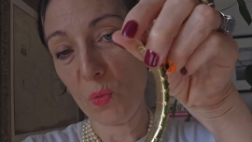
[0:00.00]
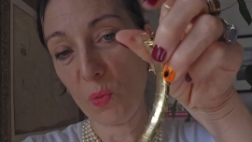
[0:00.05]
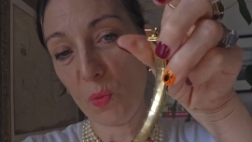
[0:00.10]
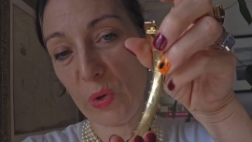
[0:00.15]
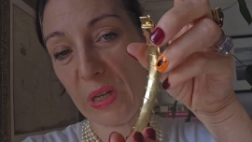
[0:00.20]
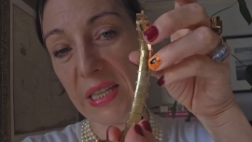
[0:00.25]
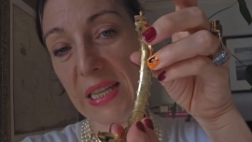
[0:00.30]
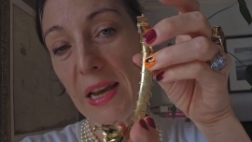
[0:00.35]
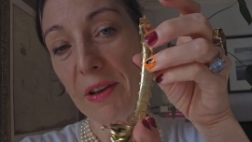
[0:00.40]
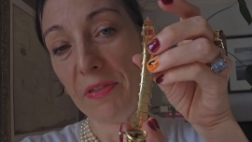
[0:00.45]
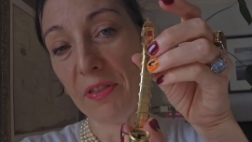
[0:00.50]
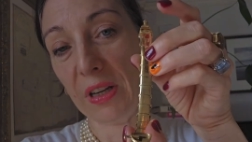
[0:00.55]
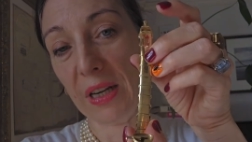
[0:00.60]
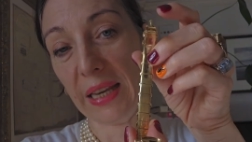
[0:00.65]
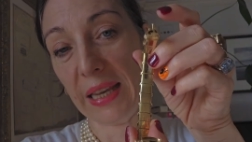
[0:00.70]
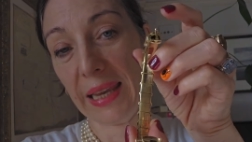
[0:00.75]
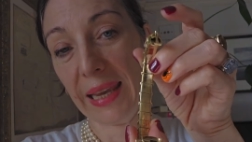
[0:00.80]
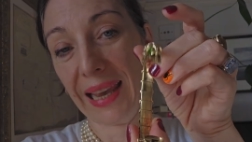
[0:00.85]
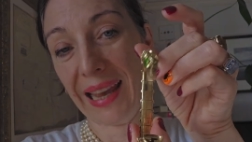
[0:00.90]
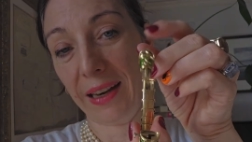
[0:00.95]
We
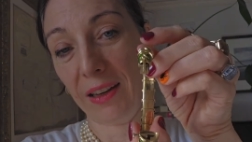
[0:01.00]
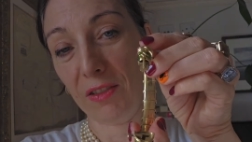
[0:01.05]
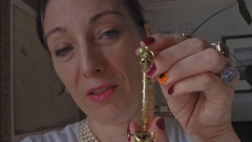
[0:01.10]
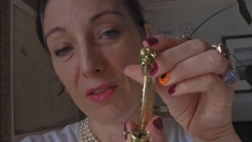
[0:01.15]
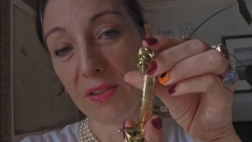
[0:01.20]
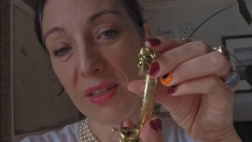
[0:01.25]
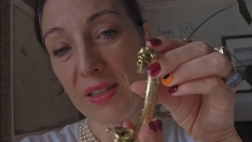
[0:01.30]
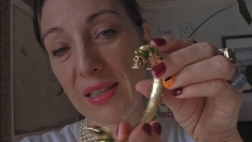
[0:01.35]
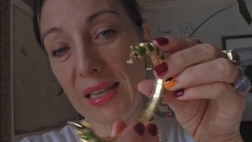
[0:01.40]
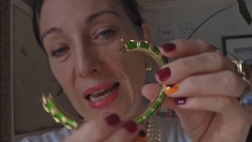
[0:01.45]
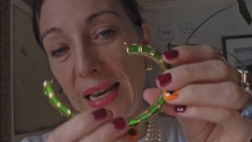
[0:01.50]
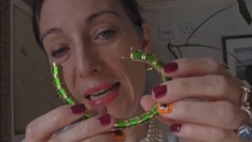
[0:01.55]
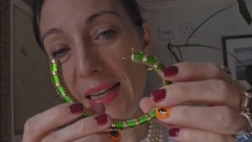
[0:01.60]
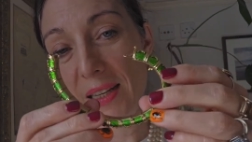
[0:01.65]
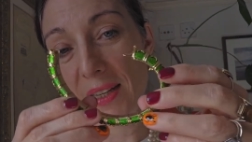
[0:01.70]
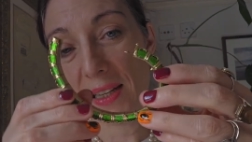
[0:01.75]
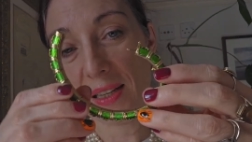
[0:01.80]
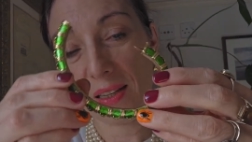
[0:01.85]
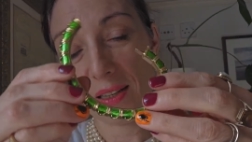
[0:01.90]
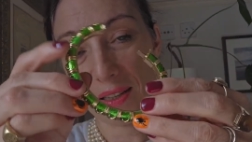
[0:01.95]
definitely cannot sell
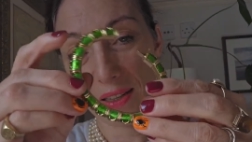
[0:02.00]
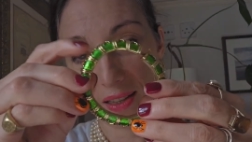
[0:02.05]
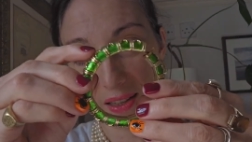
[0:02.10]
it